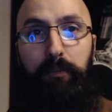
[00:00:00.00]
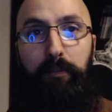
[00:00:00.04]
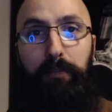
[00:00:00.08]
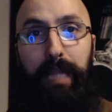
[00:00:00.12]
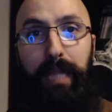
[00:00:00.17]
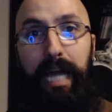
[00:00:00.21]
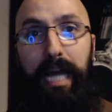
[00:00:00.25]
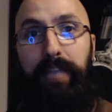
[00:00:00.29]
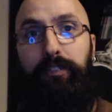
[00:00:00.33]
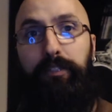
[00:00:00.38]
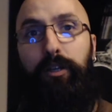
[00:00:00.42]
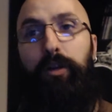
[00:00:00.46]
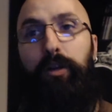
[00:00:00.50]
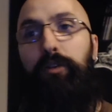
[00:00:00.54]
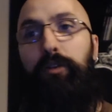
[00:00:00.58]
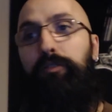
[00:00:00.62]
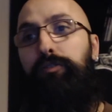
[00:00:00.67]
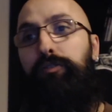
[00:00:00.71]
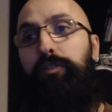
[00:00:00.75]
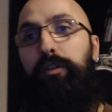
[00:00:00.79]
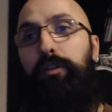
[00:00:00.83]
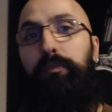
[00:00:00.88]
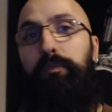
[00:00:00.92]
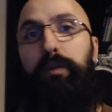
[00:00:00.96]
a plateau
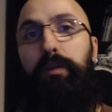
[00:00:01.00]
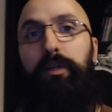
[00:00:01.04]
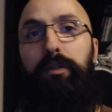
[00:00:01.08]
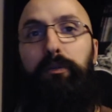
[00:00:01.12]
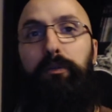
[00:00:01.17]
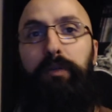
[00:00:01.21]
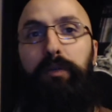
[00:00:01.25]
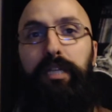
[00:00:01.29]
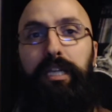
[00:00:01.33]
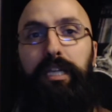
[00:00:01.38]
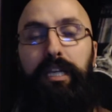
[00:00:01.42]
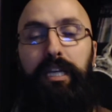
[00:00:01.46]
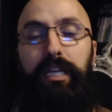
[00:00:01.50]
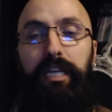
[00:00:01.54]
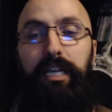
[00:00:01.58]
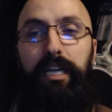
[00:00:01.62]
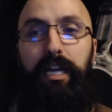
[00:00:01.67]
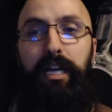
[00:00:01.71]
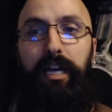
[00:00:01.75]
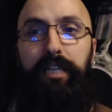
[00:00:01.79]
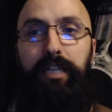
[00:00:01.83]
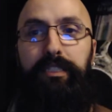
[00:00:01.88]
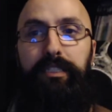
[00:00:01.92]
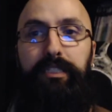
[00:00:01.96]
for about a week
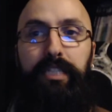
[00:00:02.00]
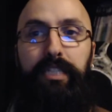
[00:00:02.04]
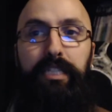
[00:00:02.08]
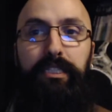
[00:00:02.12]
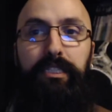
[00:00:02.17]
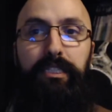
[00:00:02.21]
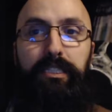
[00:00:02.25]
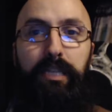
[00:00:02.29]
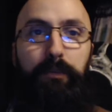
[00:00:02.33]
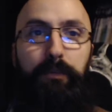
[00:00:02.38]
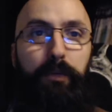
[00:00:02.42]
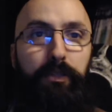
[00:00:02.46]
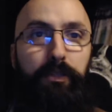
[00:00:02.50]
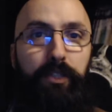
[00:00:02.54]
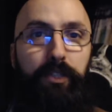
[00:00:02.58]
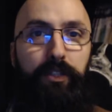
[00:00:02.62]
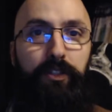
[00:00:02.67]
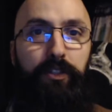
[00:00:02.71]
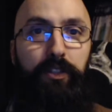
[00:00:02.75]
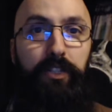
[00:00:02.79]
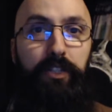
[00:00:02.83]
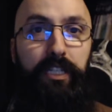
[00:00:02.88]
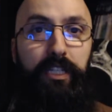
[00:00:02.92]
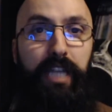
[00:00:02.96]
since about the
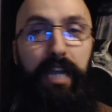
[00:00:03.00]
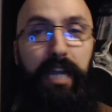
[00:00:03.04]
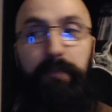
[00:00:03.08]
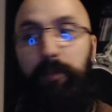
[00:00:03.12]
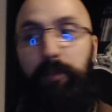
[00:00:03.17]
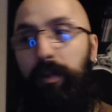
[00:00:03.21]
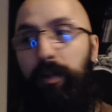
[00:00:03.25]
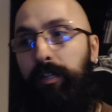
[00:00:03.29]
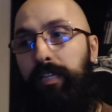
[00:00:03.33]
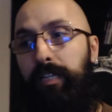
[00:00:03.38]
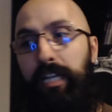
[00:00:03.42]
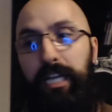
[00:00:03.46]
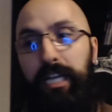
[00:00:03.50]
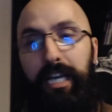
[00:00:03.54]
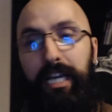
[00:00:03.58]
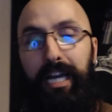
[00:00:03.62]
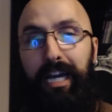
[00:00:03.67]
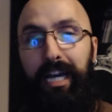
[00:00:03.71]
30-day mark,